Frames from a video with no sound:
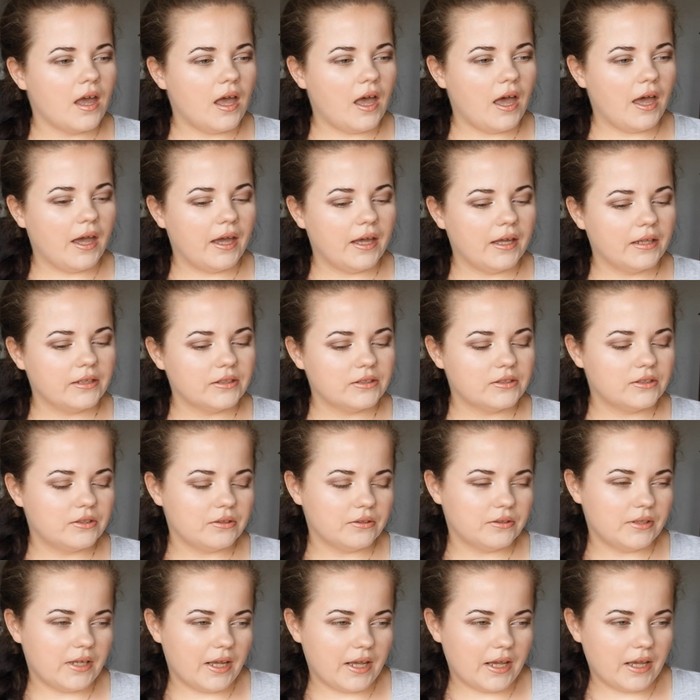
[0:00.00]
And
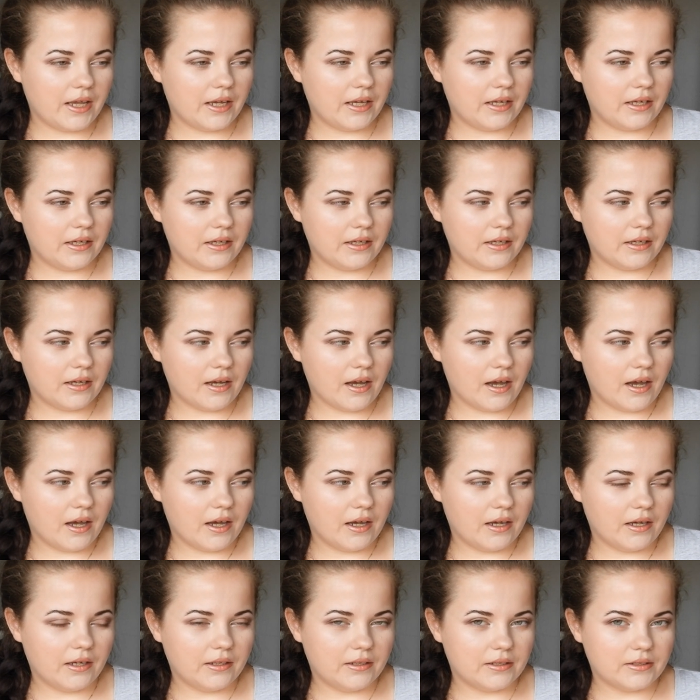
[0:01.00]
today
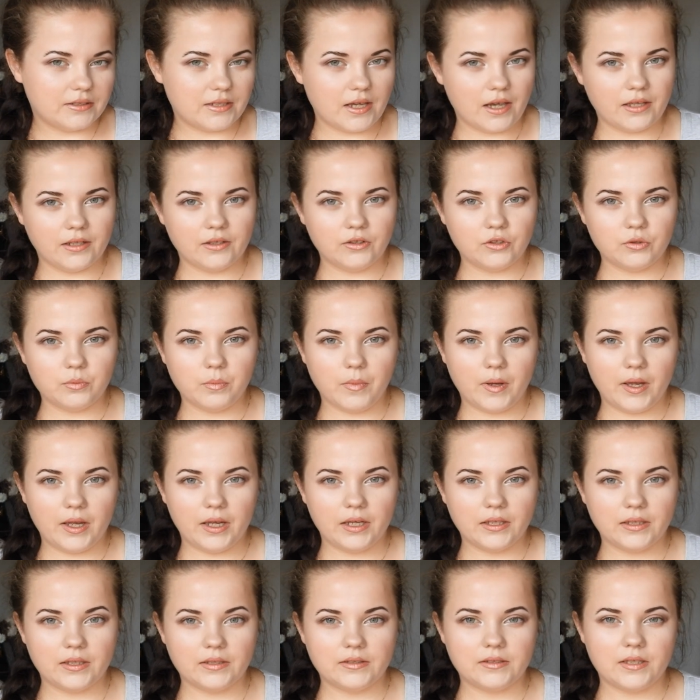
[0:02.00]
I decided to
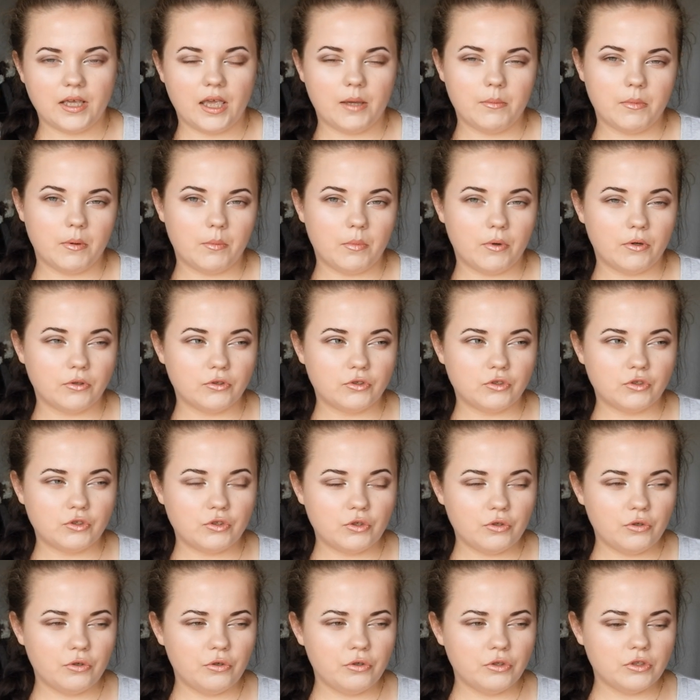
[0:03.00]
make the same about
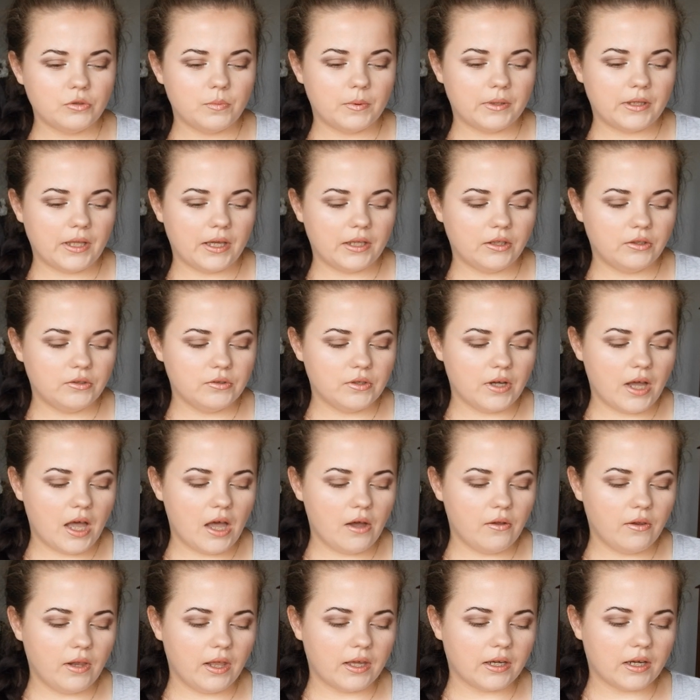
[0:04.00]
shoes, but I do
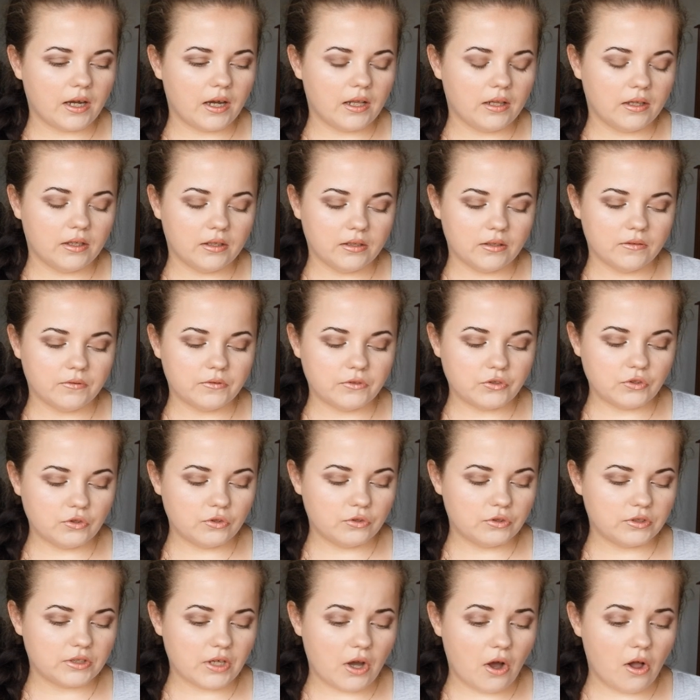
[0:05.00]
have like a lot of
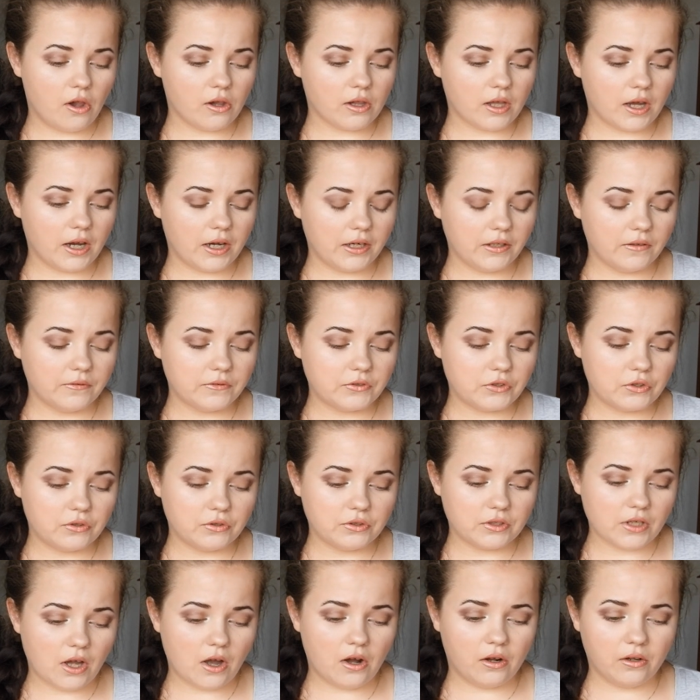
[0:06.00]
shoes, all kind of
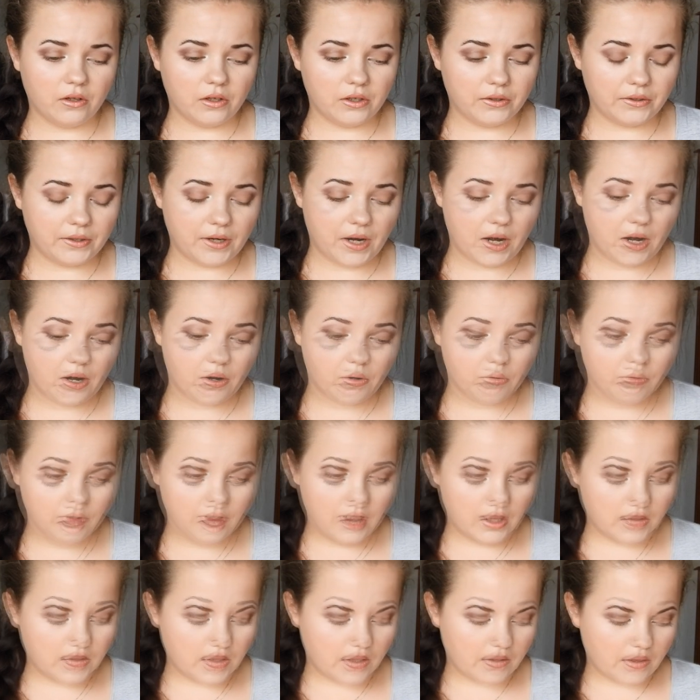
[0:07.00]
shoes, all around.
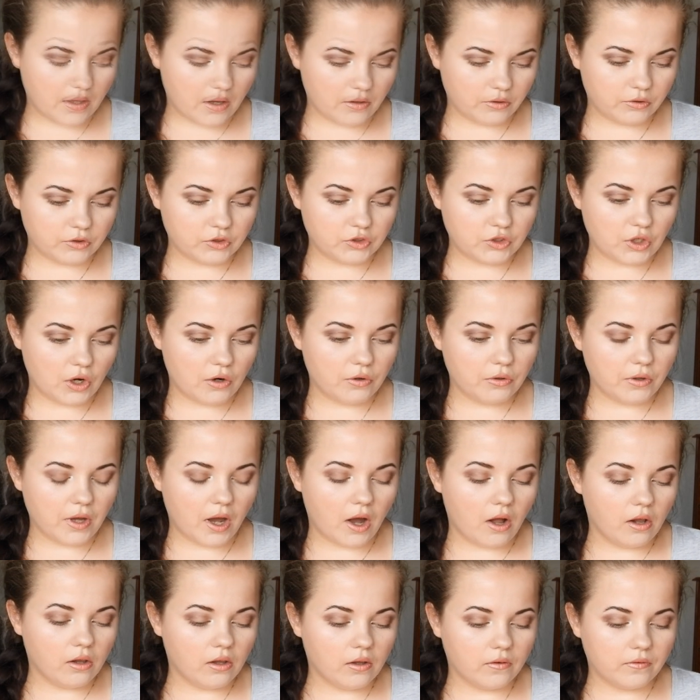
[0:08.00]
So now to show you
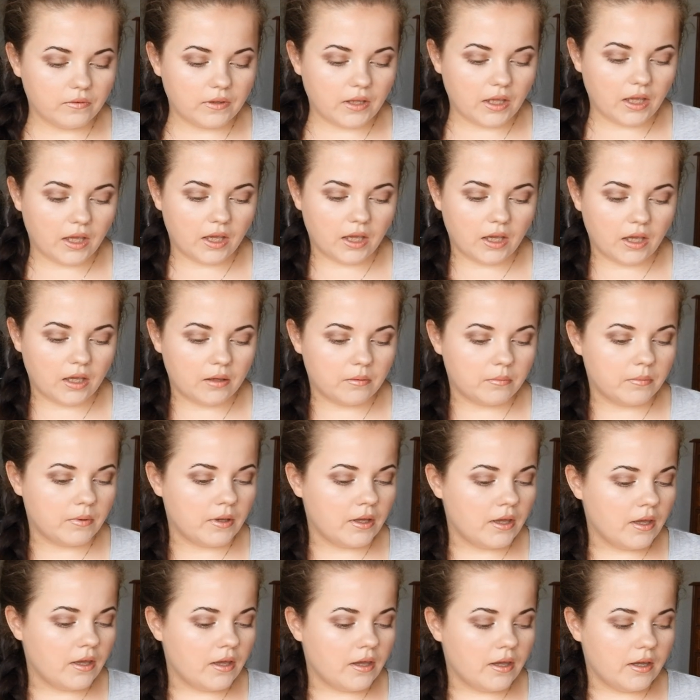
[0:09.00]
all of them,
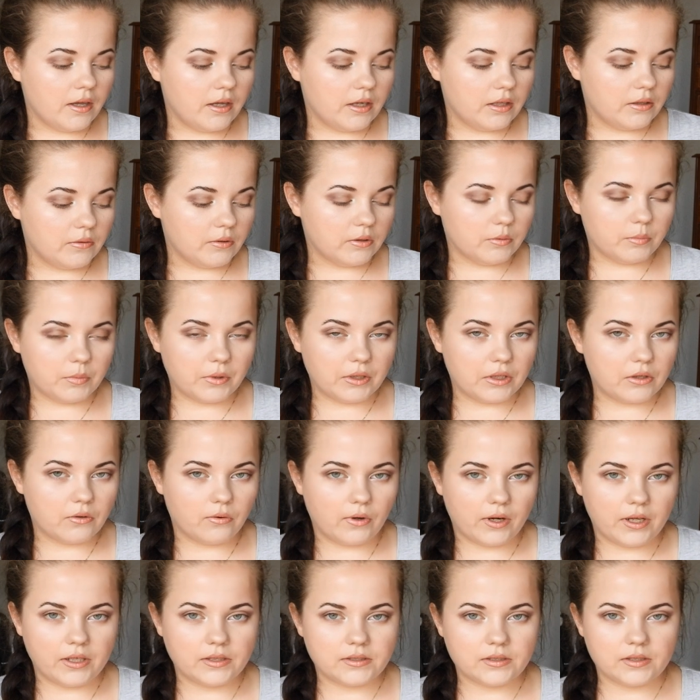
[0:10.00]
it will be
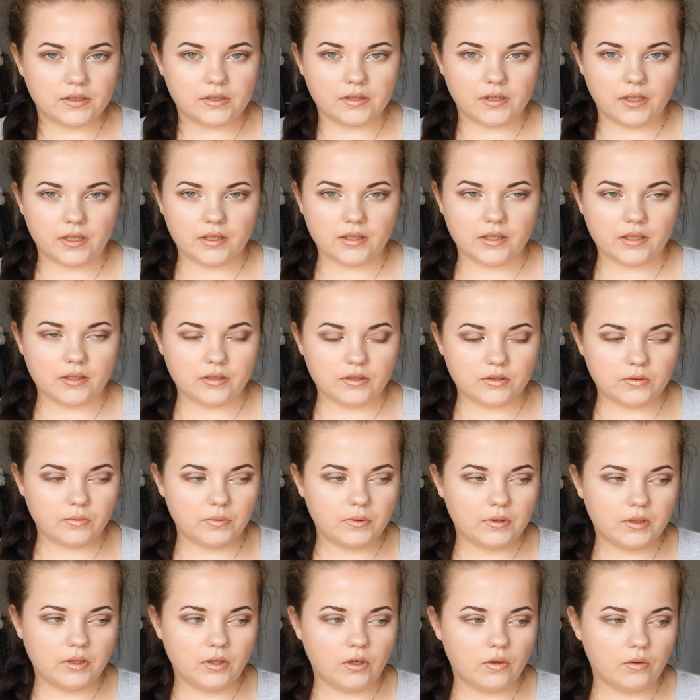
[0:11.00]
crazy, like that
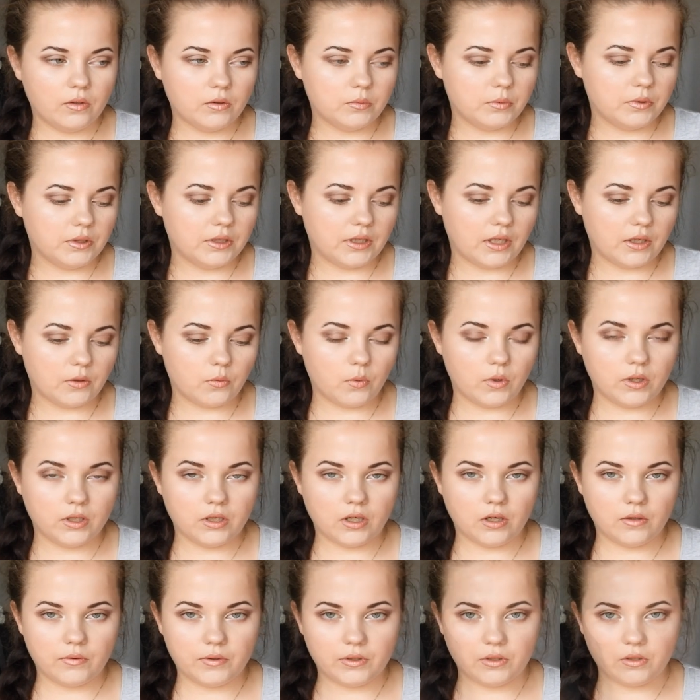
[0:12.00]
video will be like one
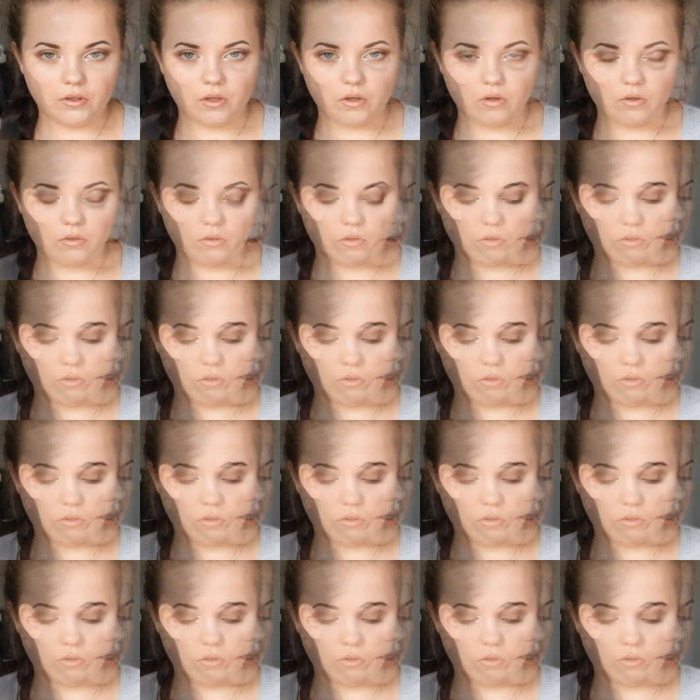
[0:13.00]
hour long.